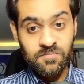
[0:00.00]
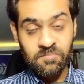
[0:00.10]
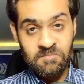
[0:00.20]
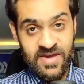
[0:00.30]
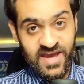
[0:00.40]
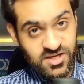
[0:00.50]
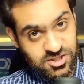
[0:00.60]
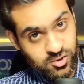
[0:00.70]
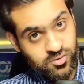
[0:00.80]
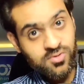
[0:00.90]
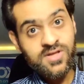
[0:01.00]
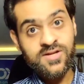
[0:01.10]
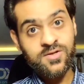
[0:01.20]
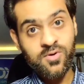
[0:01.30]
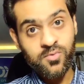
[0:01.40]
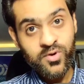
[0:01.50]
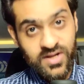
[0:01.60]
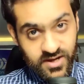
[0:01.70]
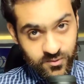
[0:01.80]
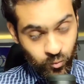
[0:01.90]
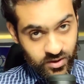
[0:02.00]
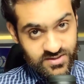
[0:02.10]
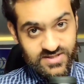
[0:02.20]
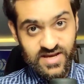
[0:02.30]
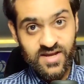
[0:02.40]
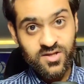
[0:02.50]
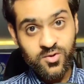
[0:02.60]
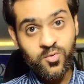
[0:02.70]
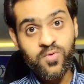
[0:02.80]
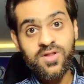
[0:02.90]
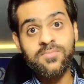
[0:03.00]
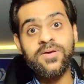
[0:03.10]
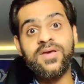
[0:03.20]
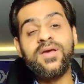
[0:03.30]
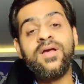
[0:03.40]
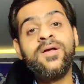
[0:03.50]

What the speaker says: make sure that you are reading it once, and you will be